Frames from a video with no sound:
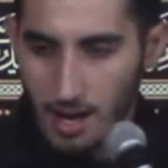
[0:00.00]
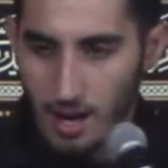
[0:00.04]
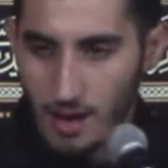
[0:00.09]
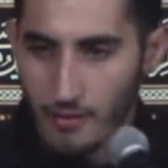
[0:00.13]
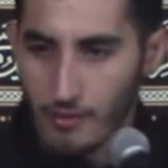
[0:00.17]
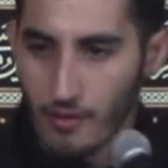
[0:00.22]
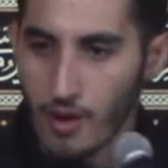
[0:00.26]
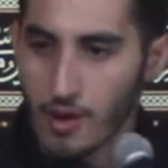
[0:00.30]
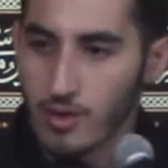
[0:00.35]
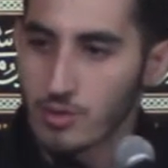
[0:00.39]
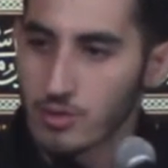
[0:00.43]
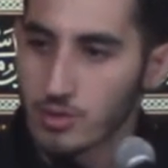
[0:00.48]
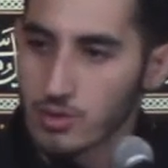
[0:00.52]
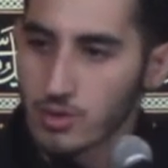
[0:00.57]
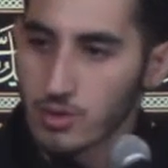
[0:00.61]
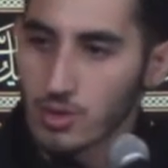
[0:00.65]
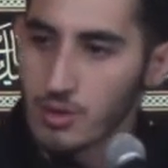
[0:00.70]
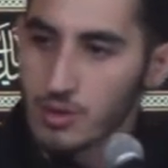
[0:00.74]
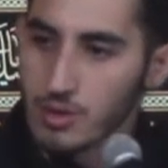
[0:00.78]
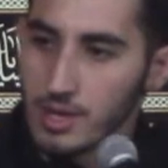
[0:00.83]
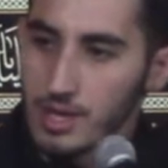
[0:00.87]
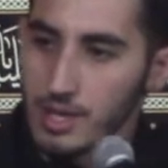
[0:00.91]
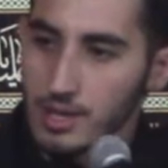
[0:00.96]
a final
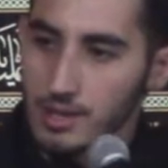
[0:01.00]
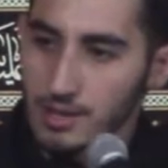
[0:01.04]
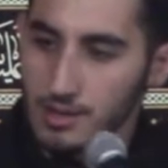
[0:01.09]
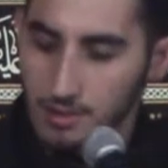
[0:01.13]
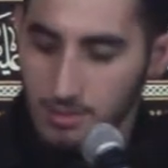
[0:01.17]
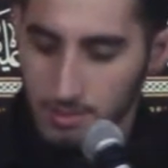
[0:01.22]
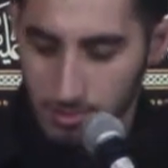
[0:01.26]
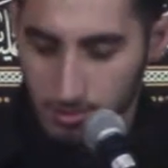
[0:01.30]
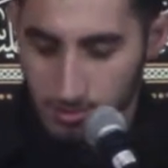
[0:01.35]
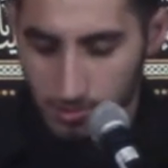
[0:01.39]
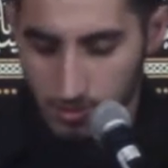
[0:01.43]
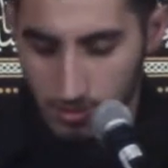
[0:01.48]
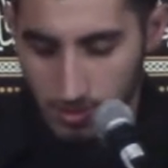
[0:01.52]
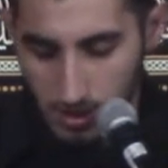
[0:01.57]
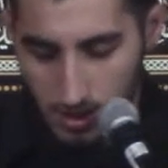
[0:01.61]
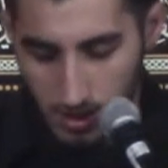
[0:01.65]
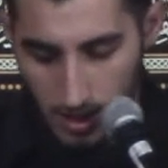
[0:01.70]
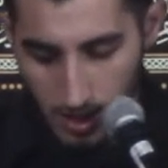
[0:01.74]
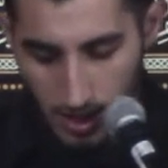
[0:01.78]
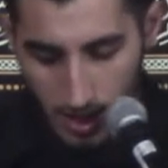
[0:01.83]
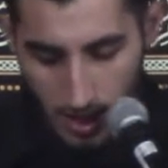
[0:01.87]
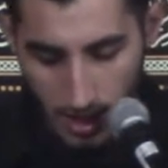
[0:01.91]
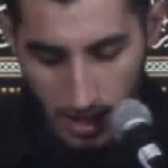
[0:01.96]
story,
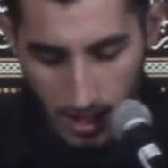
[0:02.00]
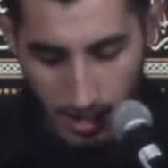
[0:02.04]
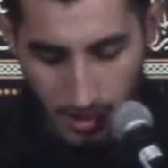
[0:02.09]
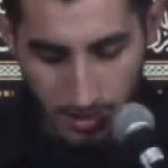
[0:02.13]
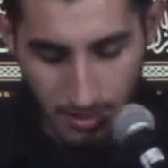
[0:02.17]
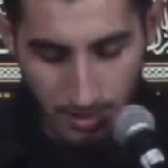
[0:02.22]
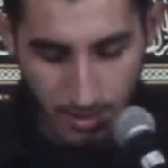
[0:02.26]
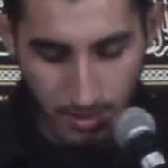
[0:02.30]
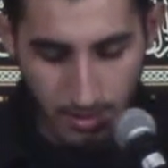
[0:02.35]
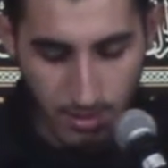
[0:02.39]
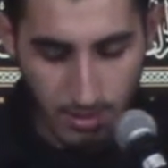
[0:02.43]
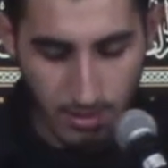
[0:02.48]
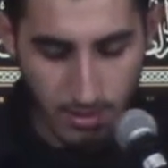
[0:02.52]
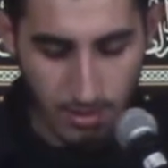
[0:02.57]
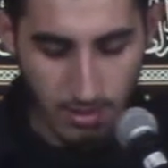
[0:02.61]
and